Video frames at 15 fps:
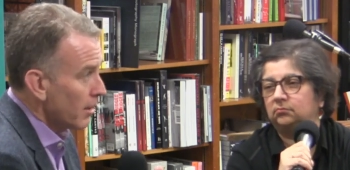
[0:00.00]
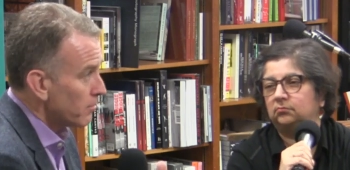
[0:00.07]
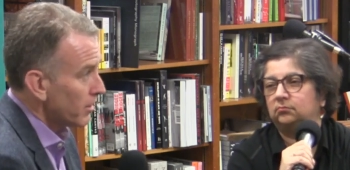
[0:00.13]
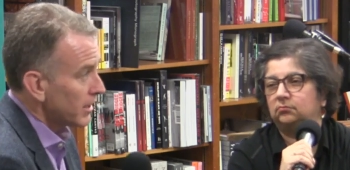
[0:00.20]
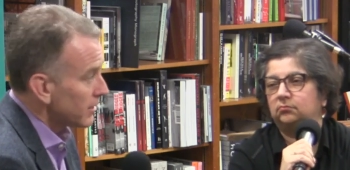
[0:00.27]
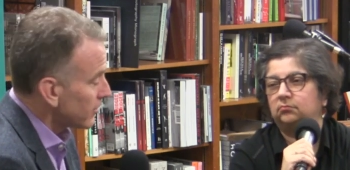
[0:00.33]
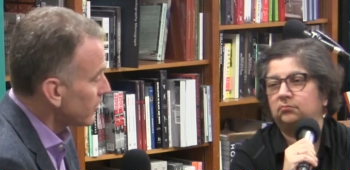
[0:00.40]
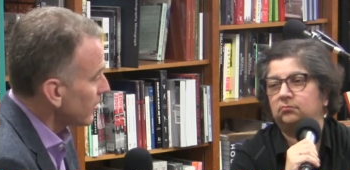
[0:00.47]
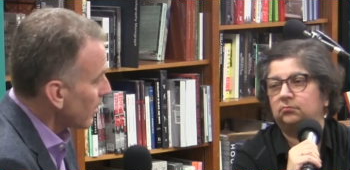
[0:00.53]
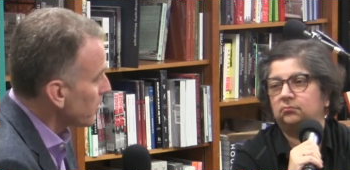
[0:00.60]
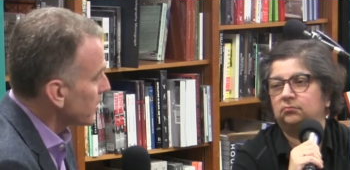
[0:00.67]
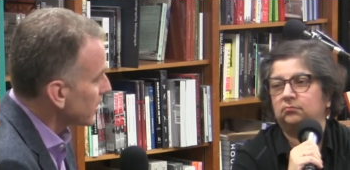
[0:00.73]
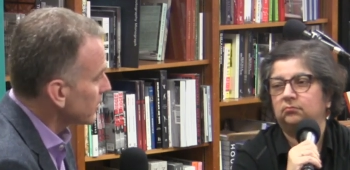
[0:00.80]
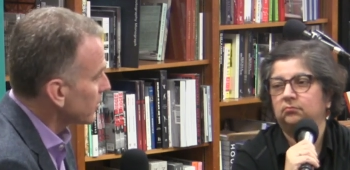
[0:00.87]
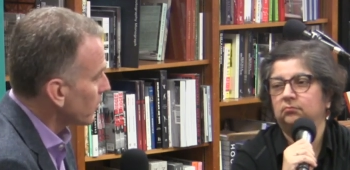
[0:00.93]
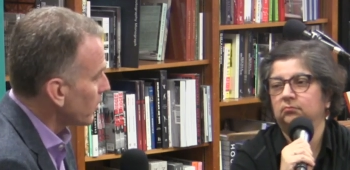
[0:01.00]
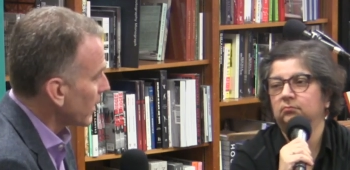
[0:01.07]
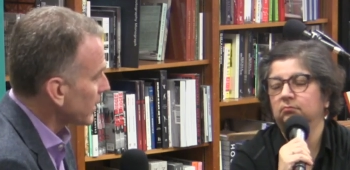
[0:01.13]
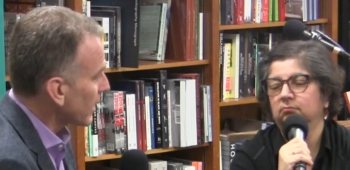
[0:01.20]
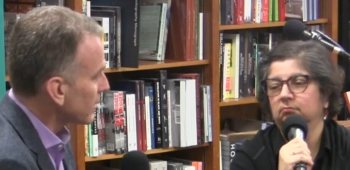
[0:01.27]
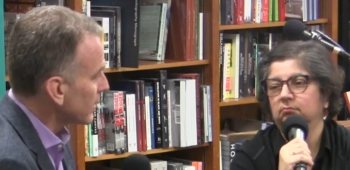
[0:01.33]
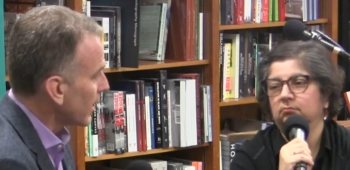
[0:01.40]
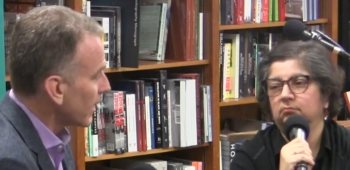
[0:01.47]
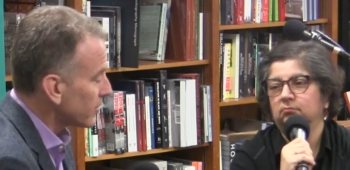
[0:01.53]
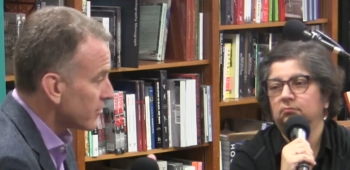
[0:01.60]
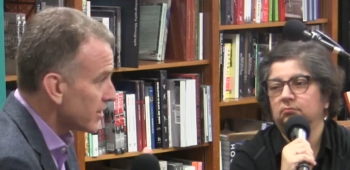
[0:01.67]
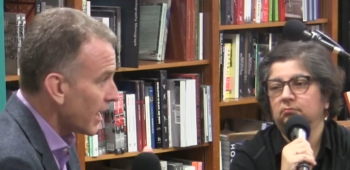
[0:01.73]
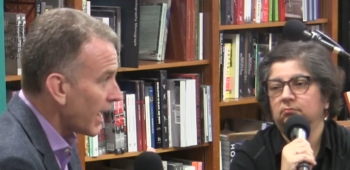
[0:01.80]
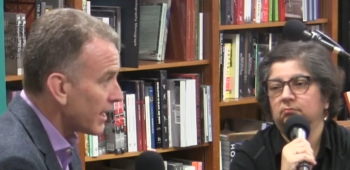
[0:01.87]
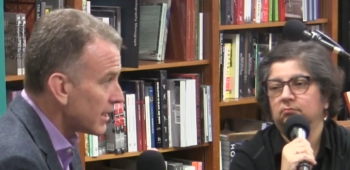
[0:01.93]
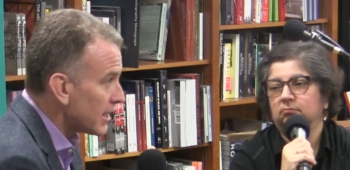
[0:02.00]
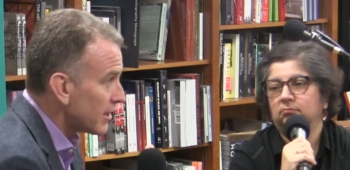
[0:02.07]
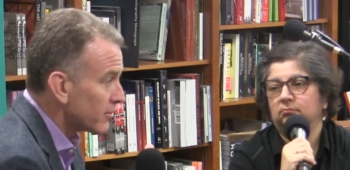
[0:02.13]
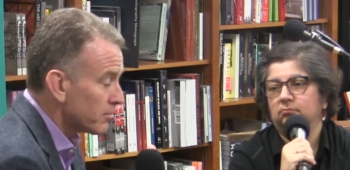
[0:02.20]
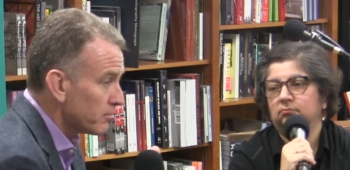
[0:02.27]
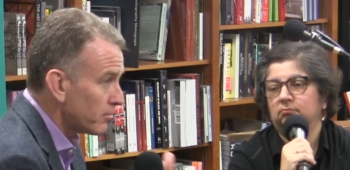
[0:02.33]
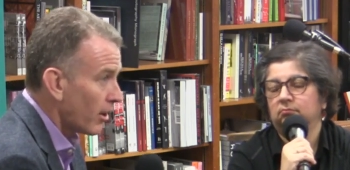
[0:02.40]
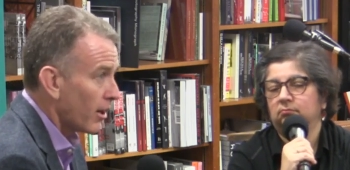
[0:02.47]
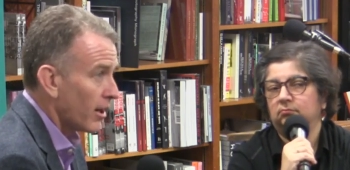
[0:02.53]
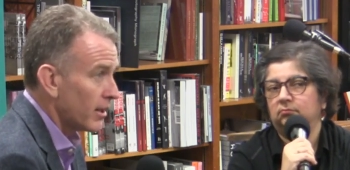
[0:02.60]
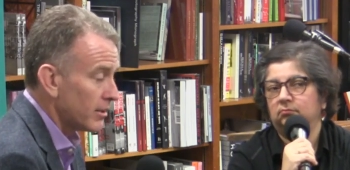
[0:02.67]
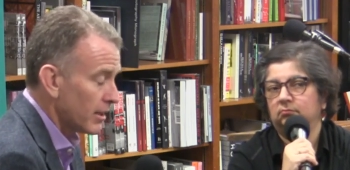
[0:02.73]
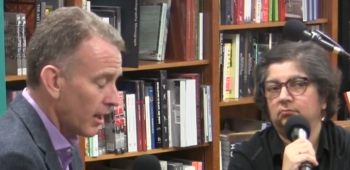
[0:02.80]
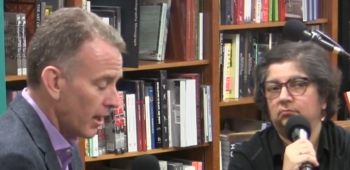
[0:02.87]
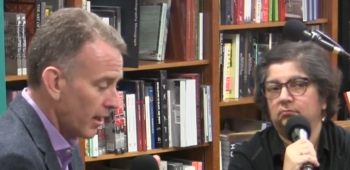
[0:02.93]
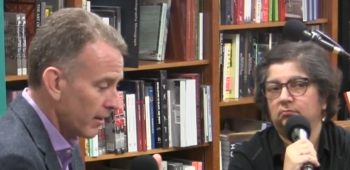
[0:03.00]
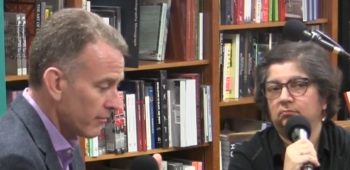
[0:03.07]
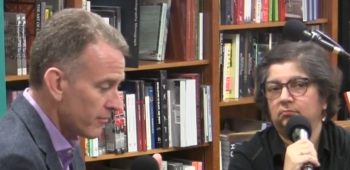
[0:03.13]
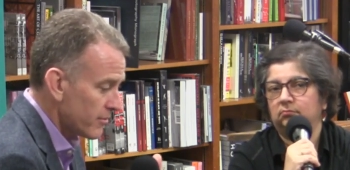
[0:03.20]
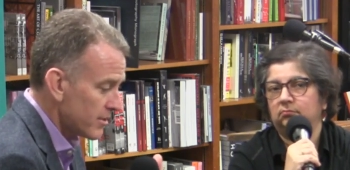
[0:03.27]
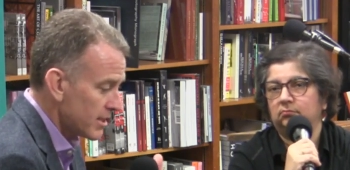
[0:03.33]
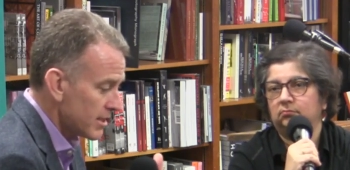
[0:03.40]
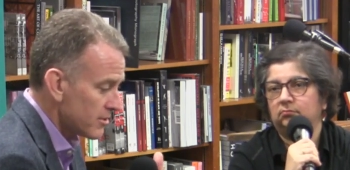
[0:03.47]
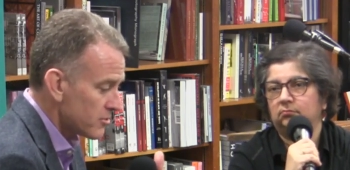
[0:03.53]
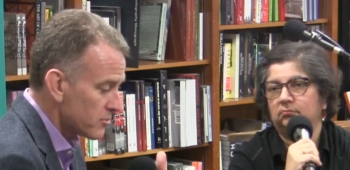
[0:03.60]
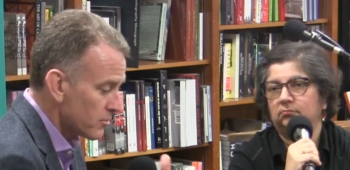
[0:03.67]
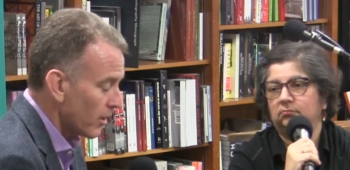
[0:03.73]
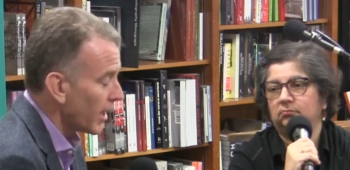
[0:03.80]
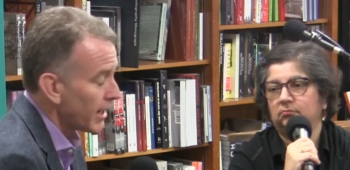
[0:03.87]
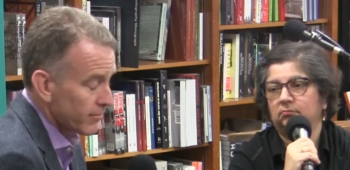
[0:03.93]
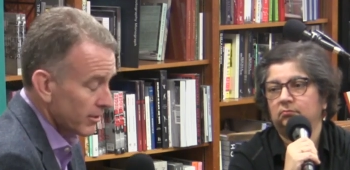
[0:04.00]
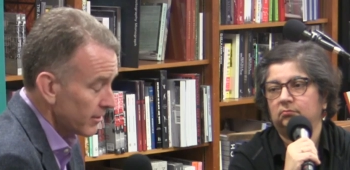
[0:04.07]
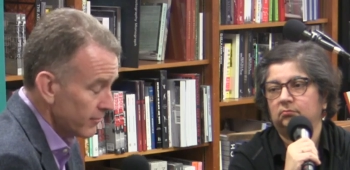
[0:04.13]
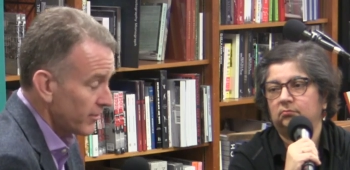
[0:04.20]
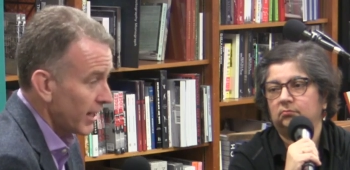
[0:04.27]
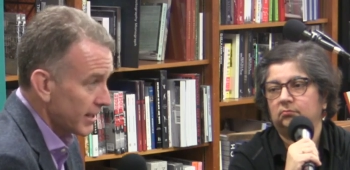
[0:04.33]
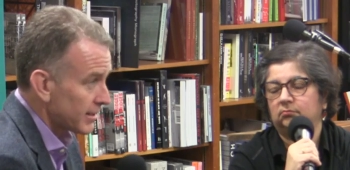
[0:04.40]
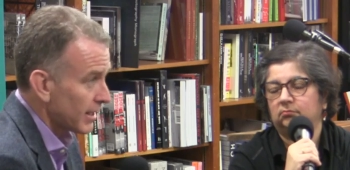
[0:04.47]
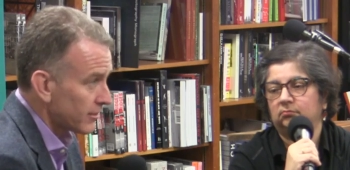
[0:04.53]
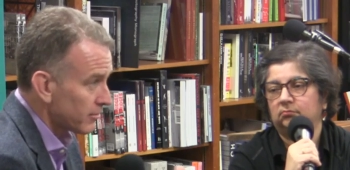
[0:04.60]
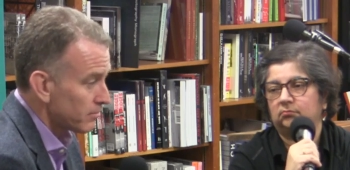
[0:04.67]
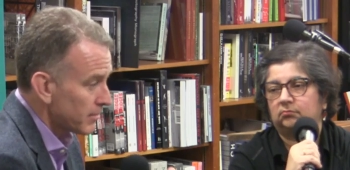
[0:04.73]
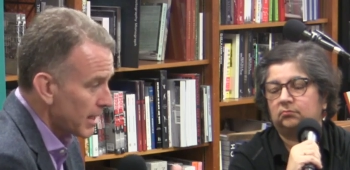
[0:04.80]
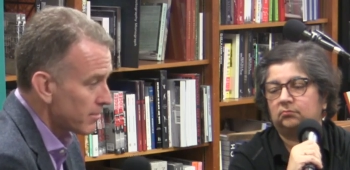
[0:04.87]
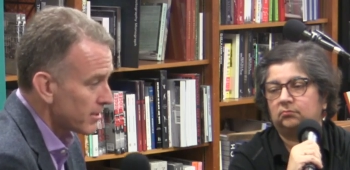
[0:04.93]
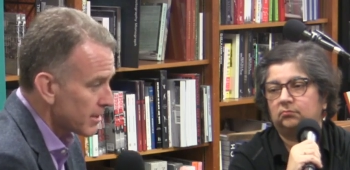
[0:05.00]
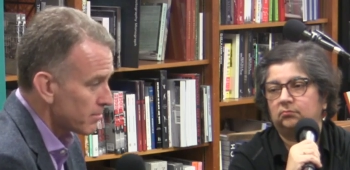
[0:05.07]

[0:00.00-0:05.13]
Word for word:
Speaker 1: but it's something to recognize that is part of the driver. In fact, that's maybe the